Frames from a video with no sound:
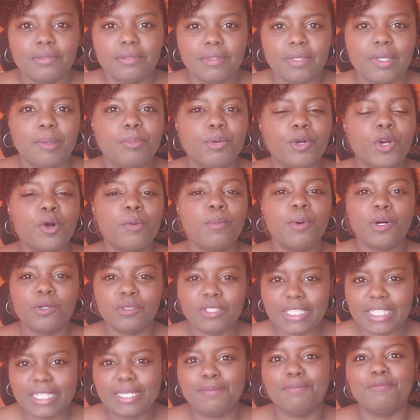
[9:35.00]
the Pro Bowl
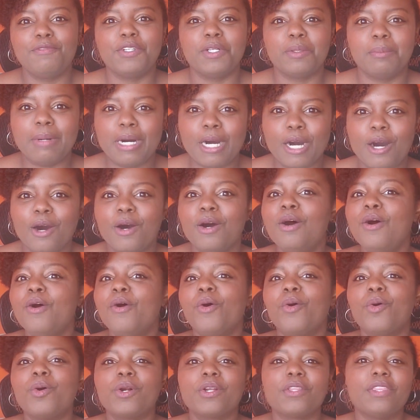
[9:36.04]
team football,
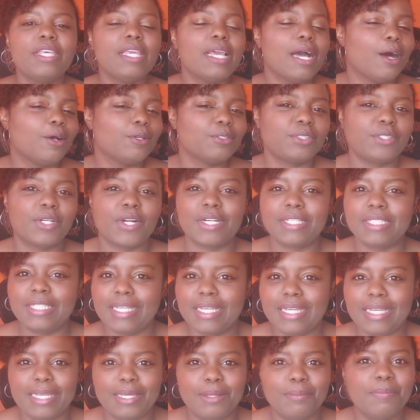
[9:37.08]
or the All-Star
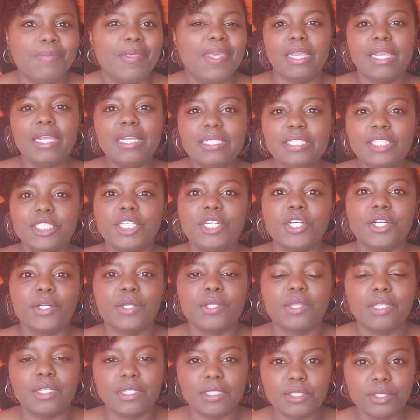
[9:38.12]
team. Each year,
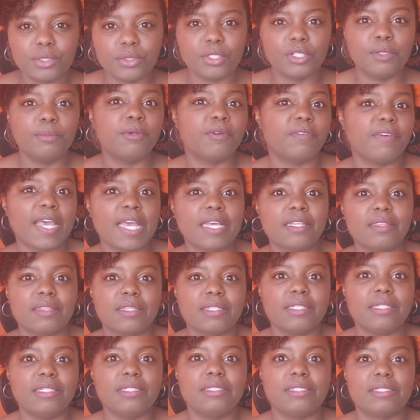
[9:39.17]
this group of
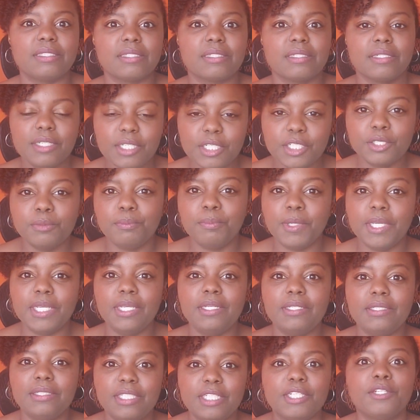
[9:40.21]
athletes could
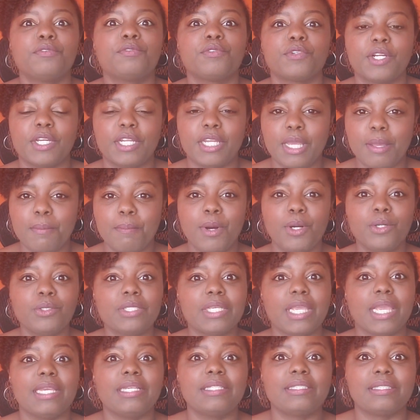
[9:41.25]
be different. In most
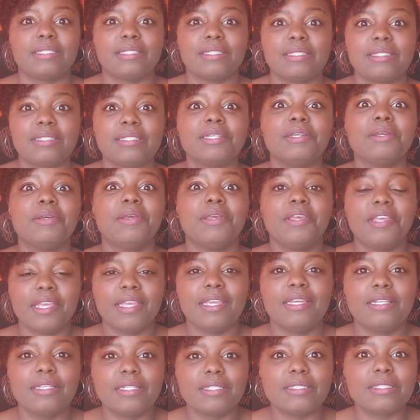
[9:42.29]
cases,
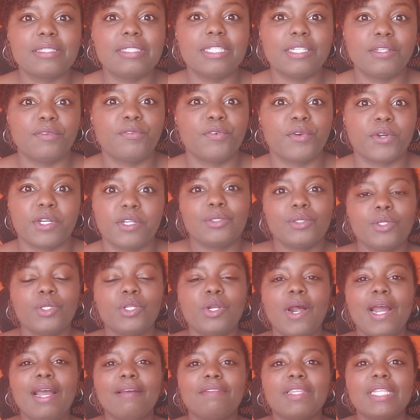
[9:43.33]
it is different. You
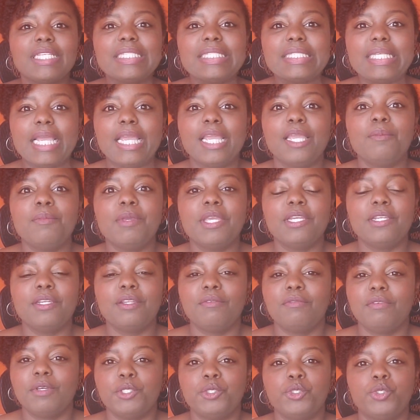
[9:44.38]
don't have the same
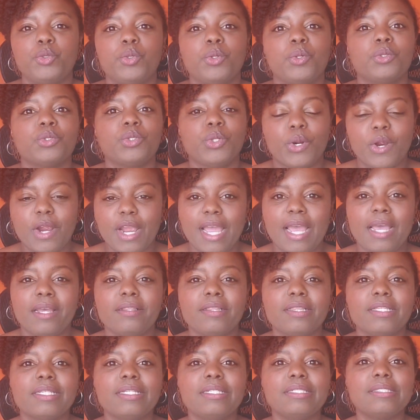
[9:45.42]
individuals or
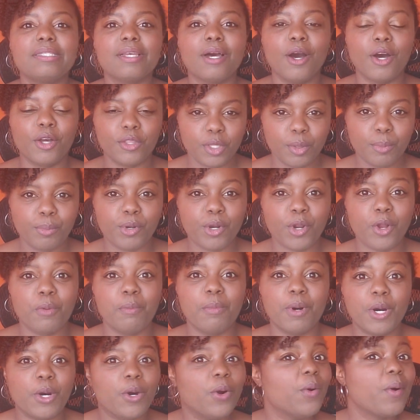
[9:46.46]
athletes on the Pro
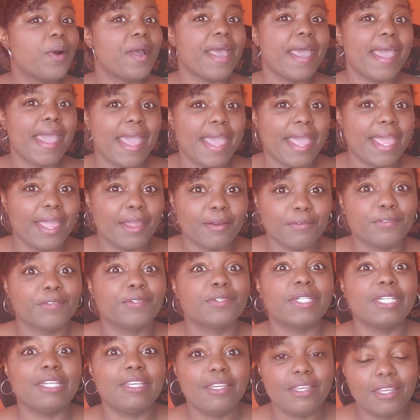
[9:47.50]
Bowl
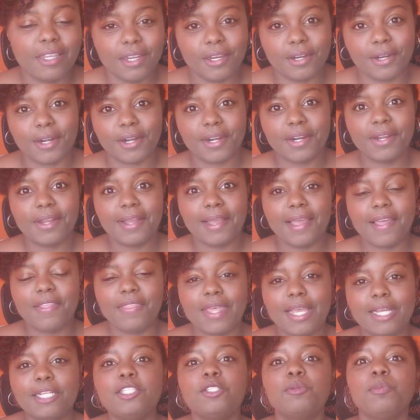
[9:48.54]
every year. And
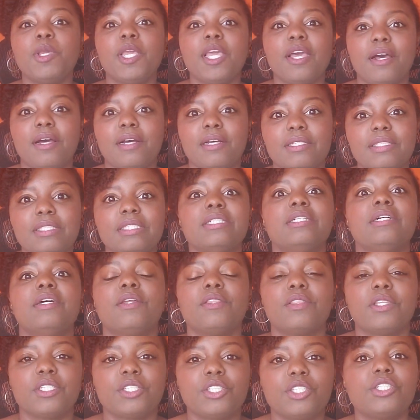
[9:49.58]
that's because
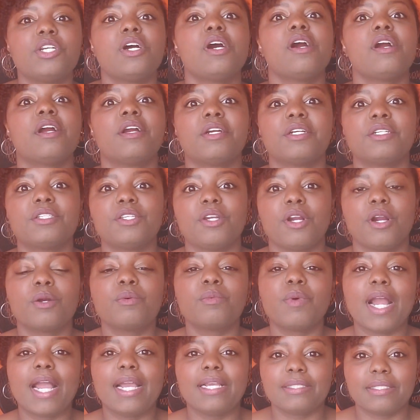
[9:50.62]
the stars are
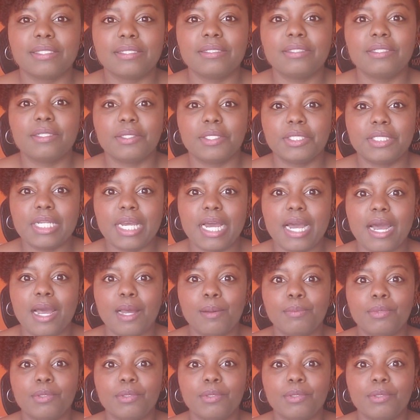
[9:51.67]
rising to the top,